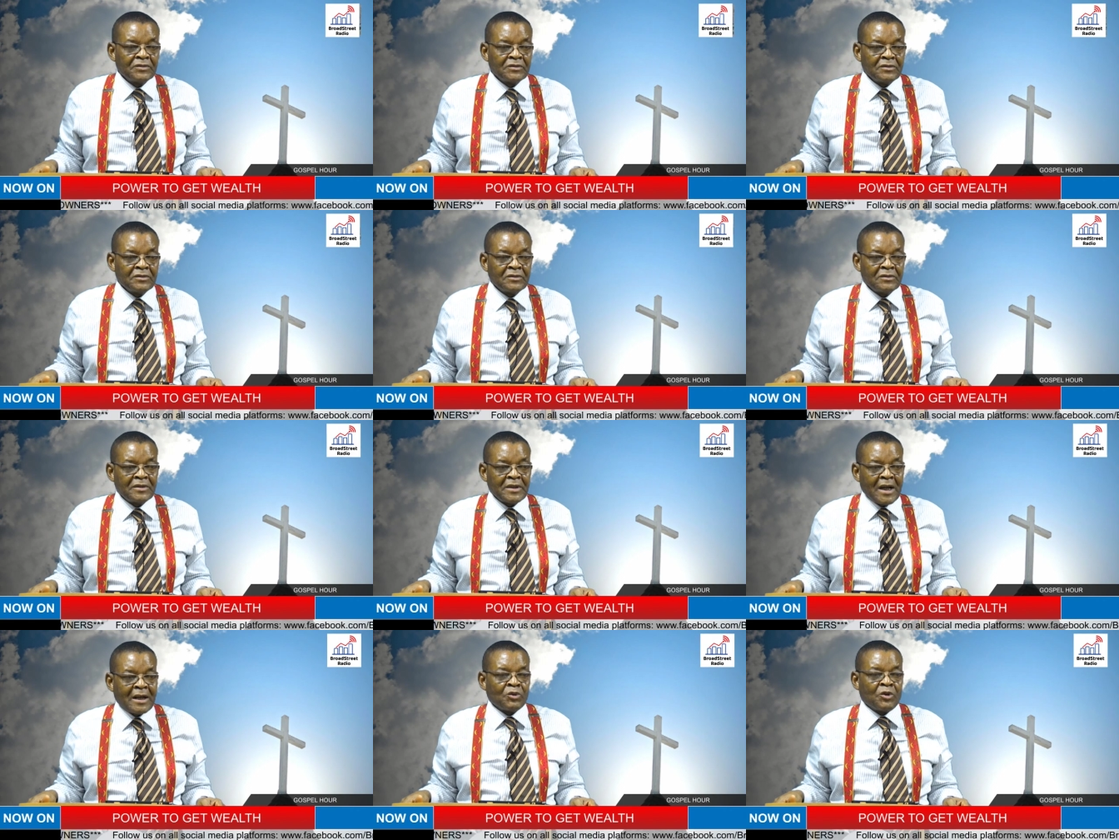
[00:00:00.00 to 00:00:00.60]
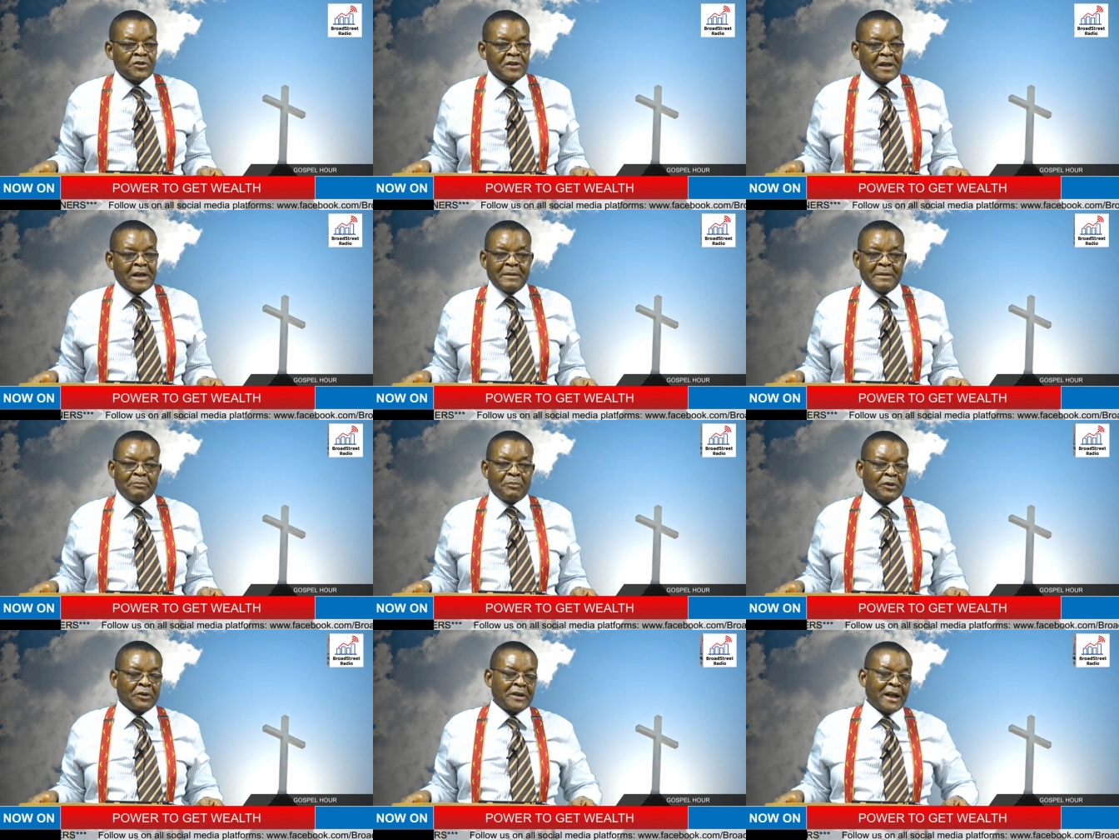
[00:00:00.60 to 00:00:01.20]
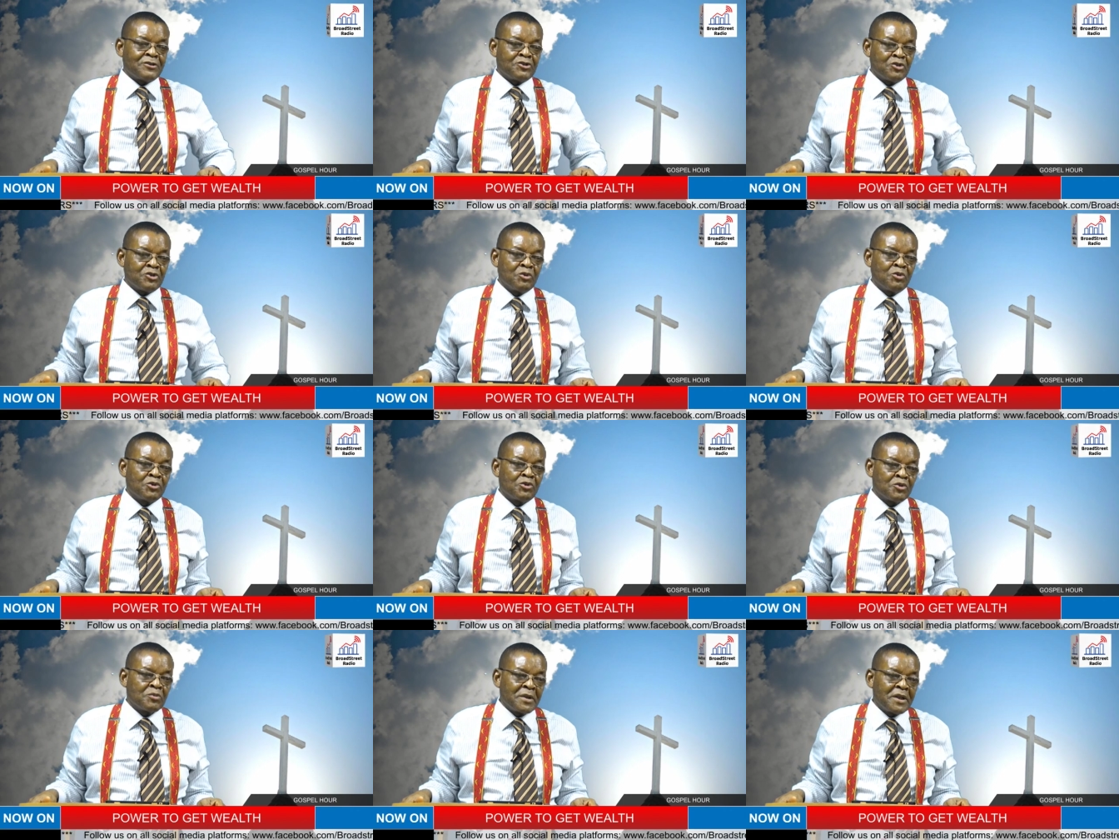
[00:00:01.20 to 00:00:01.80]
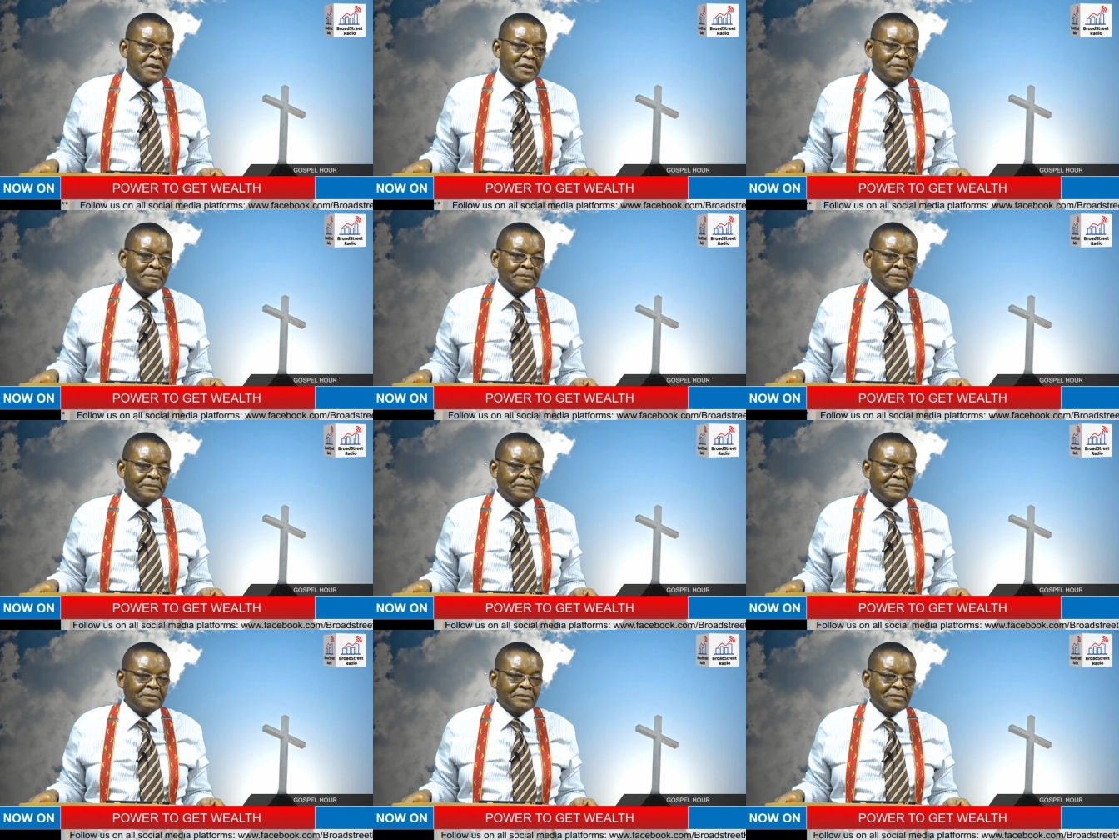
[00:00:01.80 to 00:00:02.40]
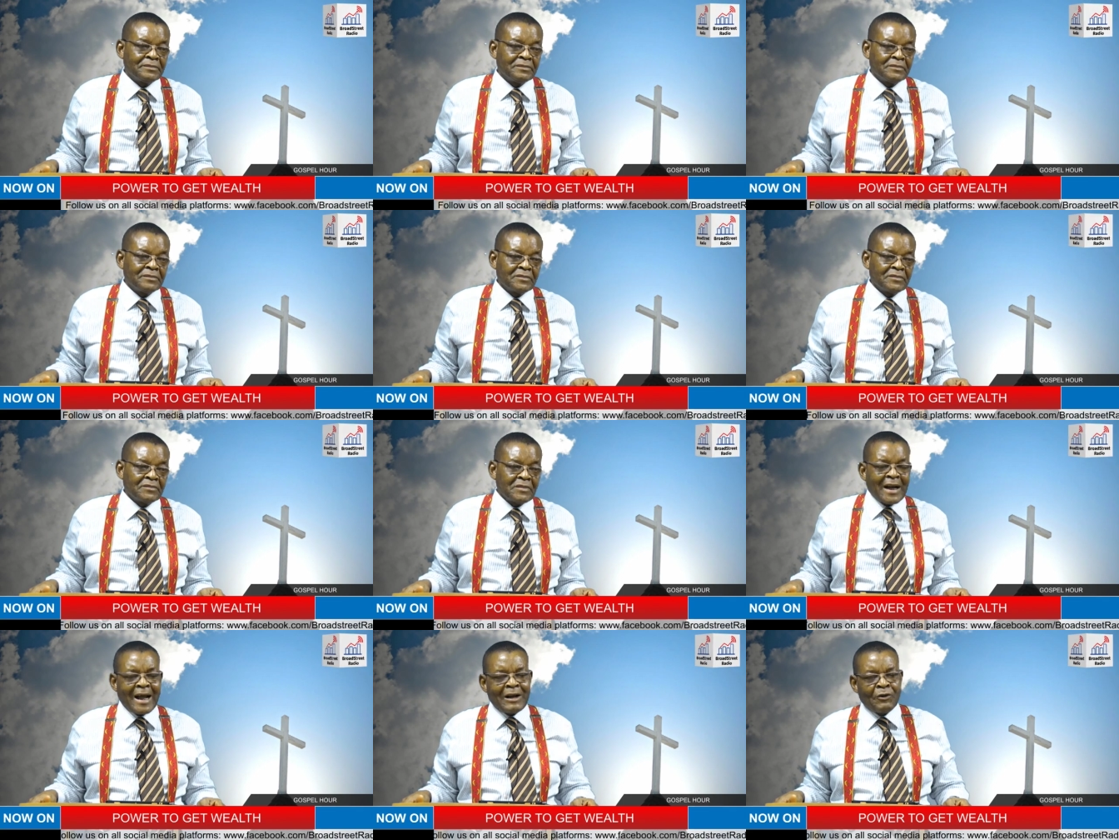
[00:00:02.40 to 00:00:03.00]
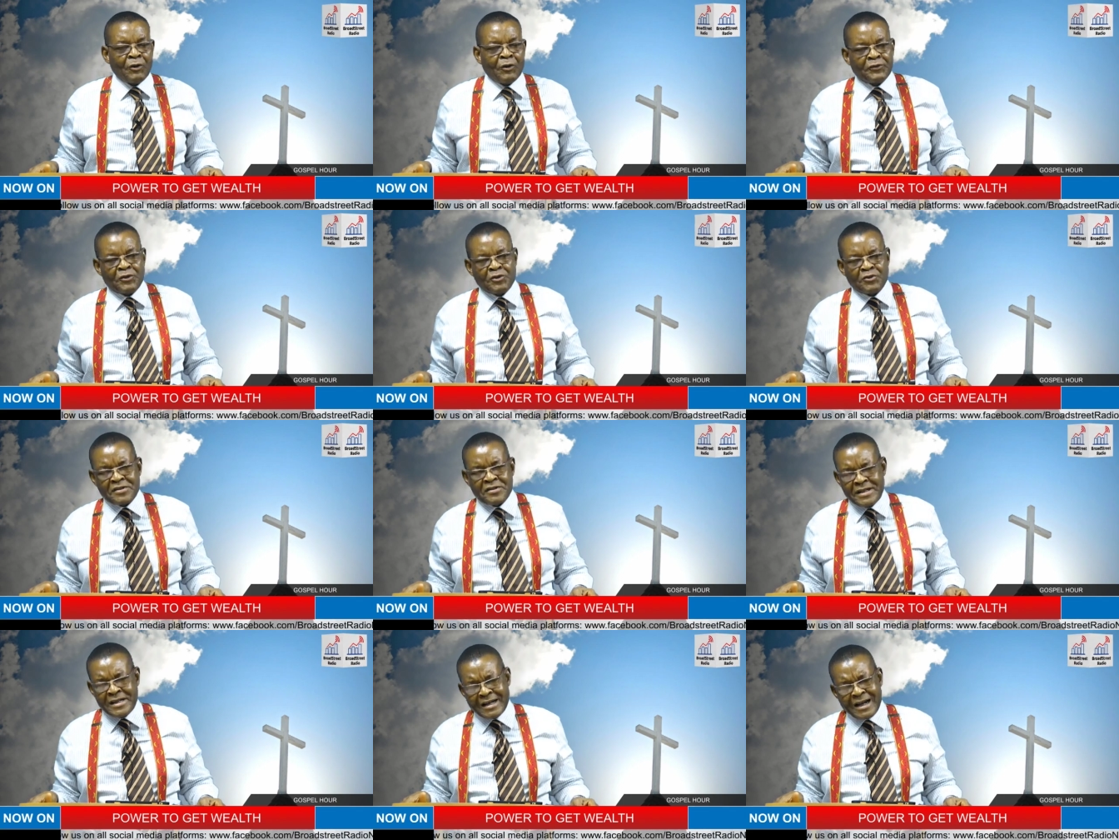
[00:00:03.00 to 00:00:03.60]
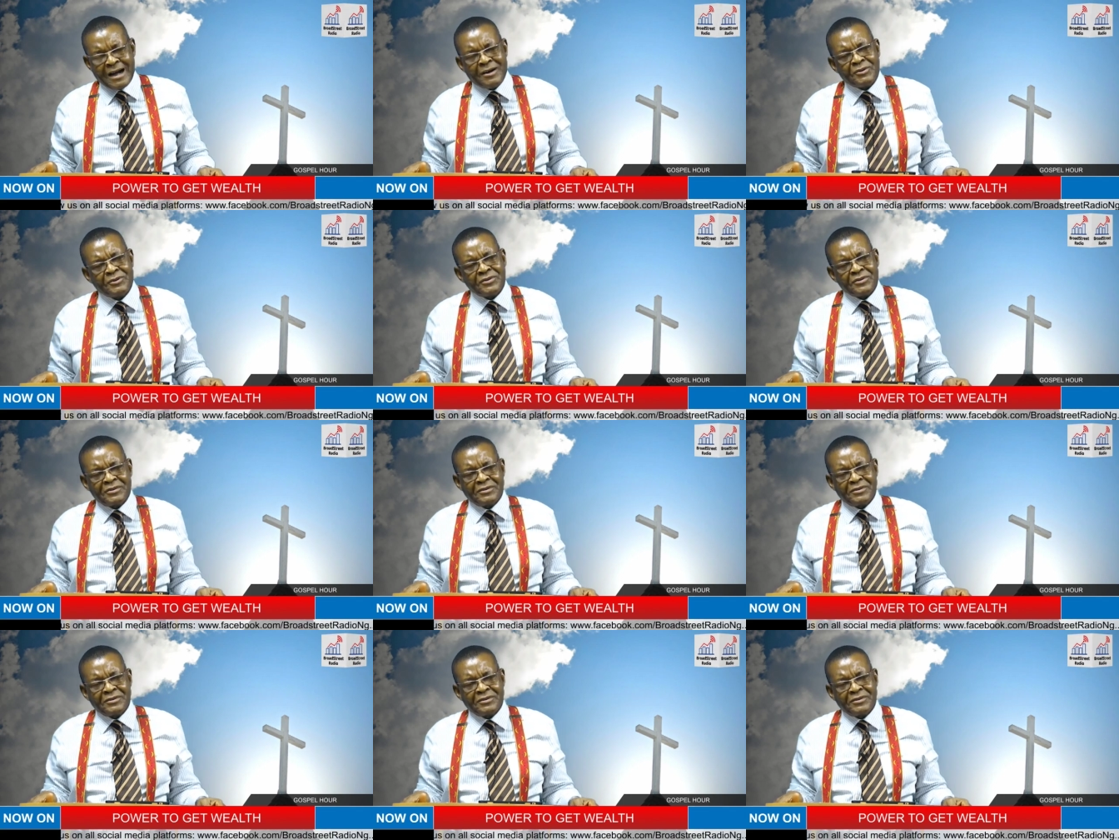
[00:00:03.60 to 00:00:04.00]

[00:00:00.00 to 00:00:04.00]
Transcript: That was an important rule to me. And I love to sneak out